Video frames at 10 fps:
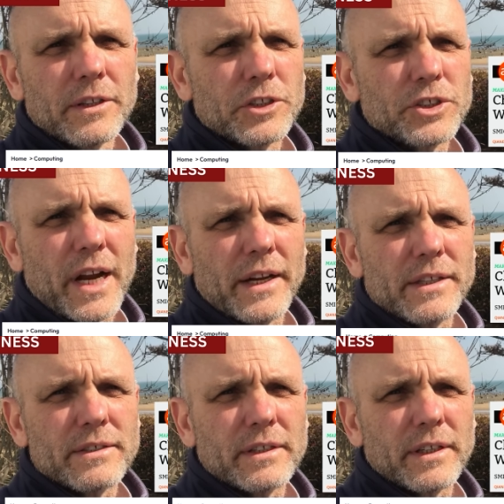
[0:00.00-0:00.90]
the
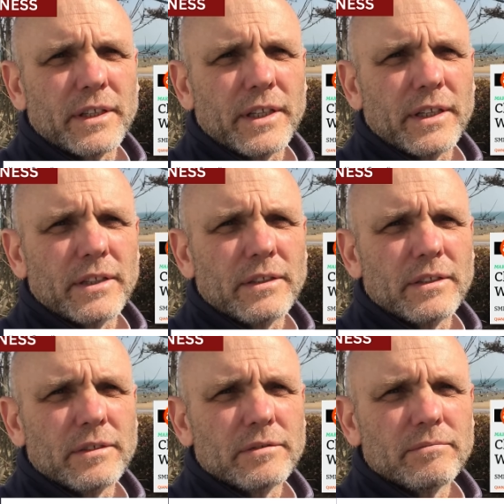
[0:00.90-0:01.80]
Chinese did it
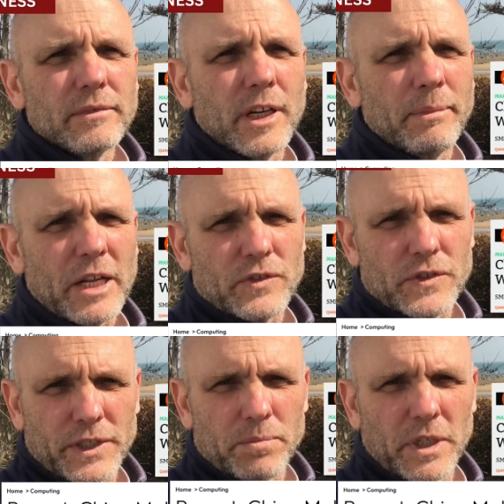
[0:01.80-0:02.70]
in about
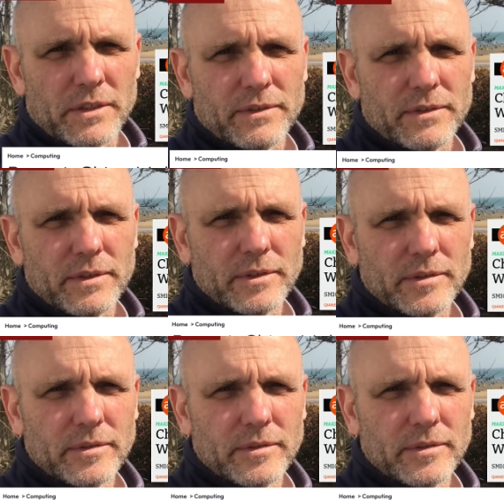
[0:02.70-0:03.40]
six months.